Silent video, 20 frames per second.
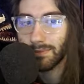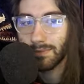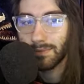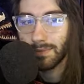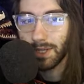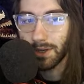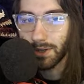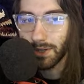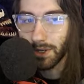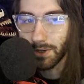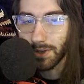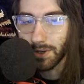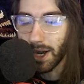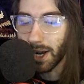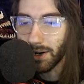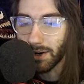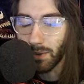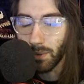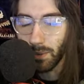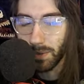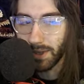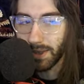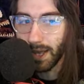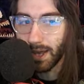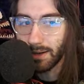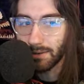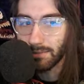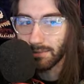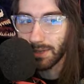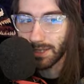you're you're not going to win
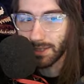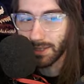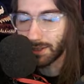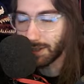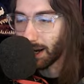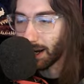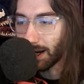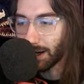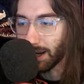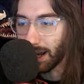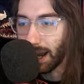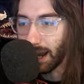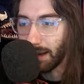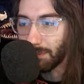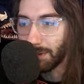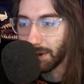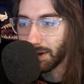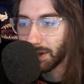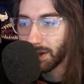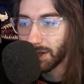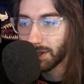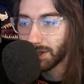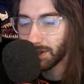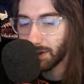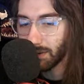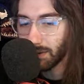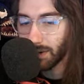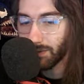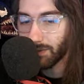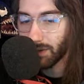that. That's just not going to happen.
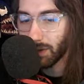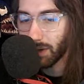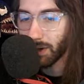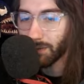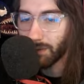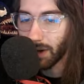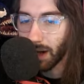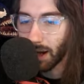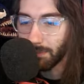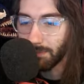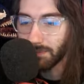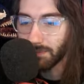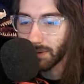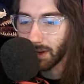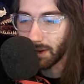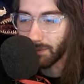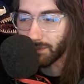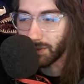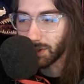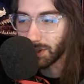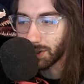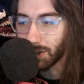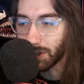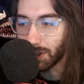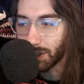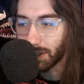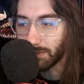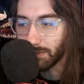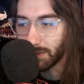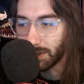So if you give up on first
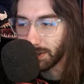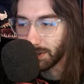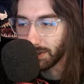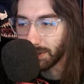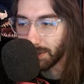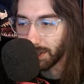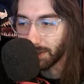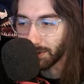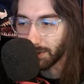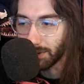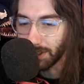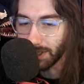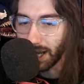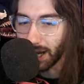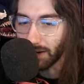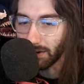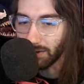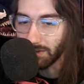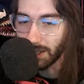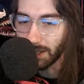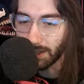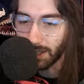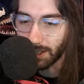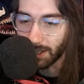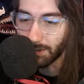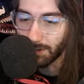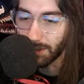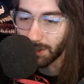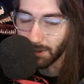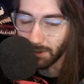hook when somebody's already sacrificed, like
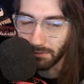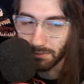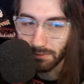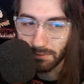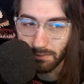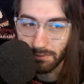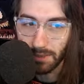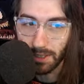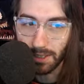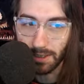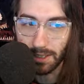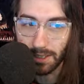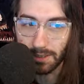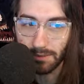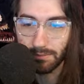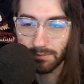you do, you right? Like